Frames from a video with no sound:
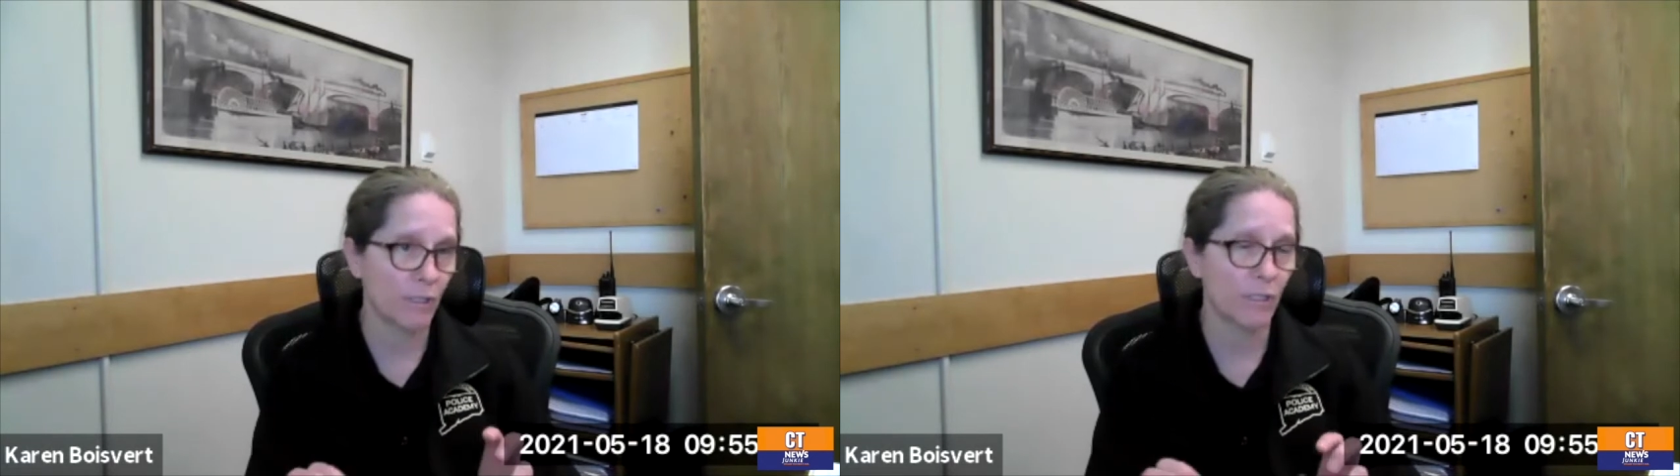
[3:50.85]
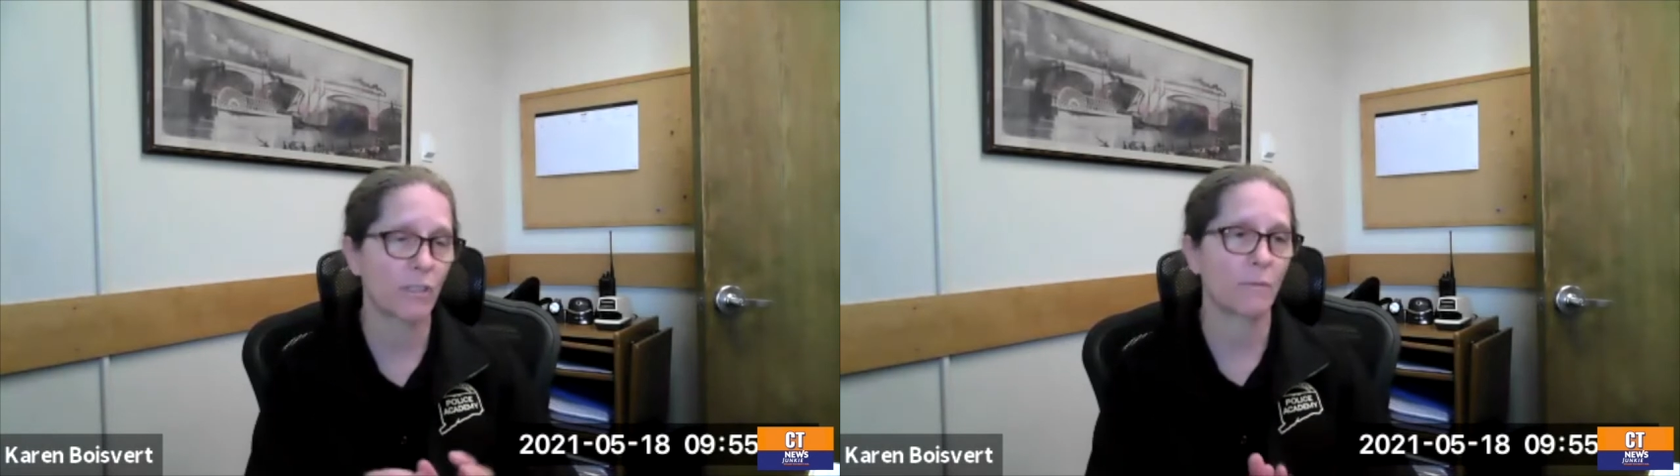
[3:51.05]

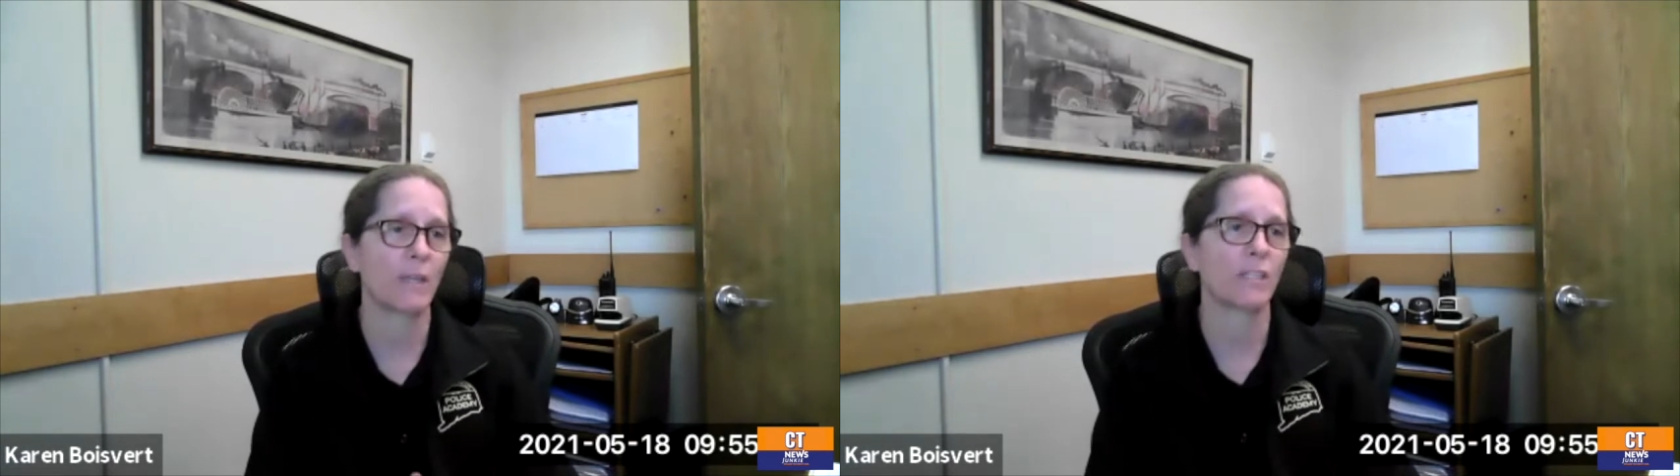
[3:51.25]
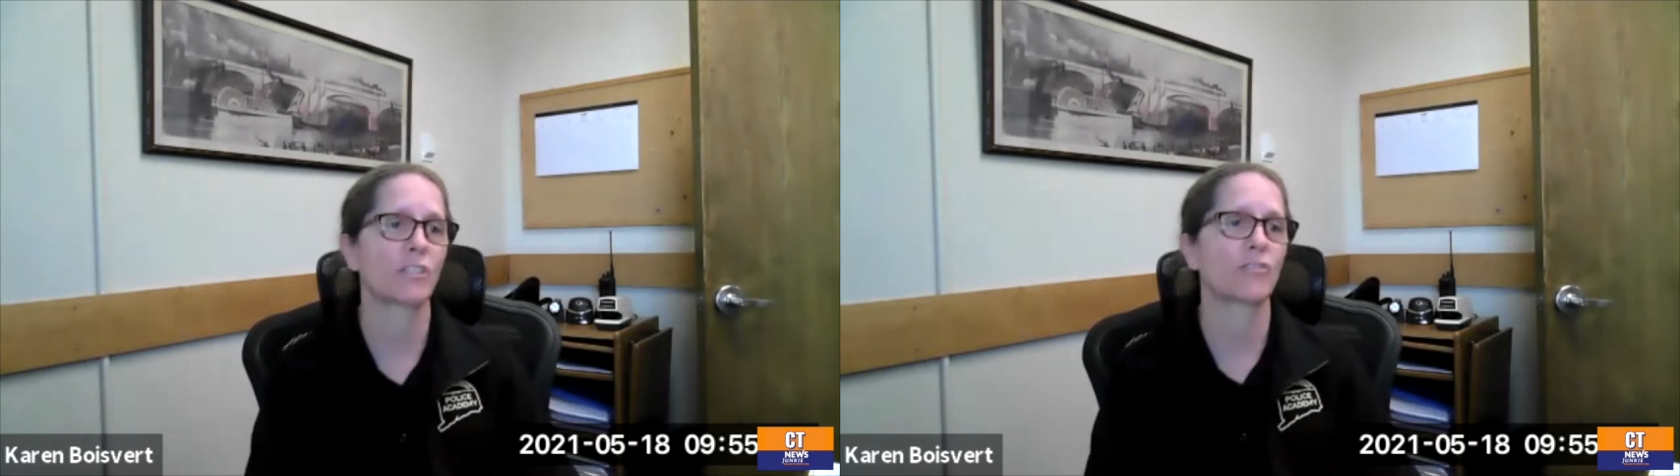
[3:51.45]
This is the
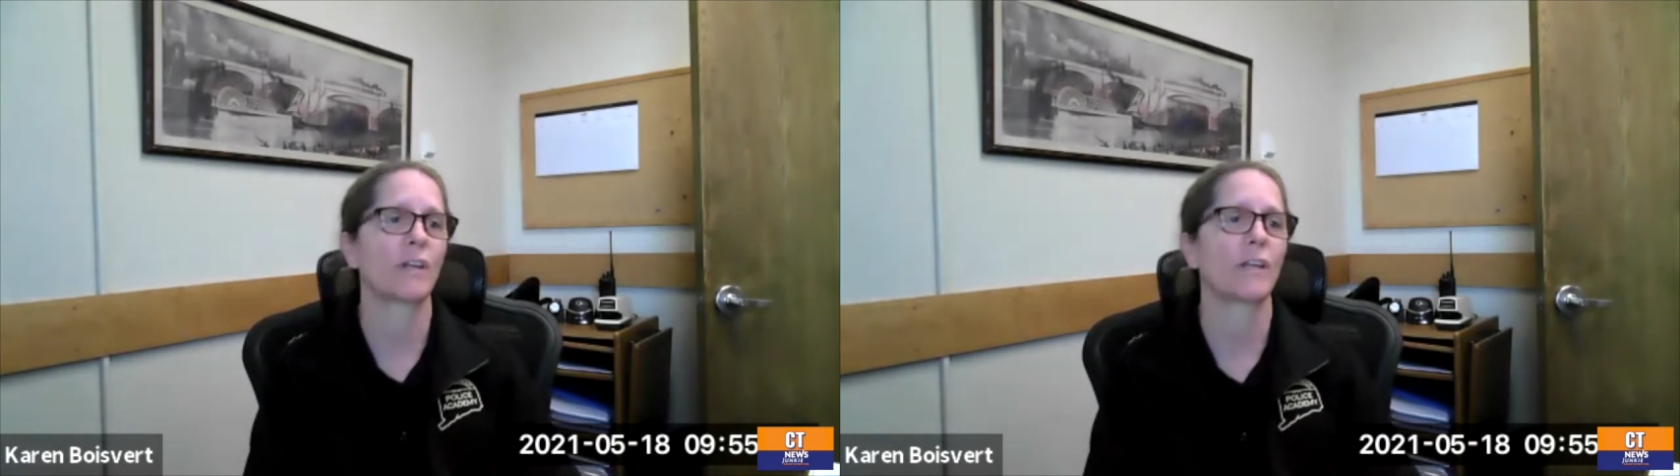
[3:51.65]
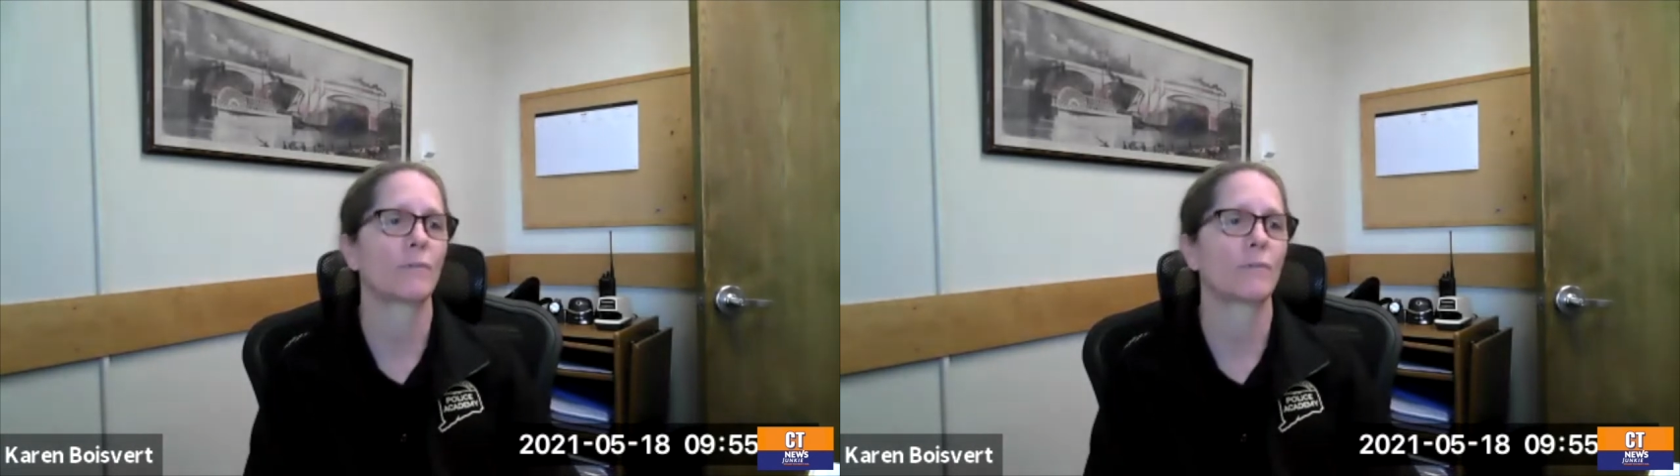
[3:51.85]
basic training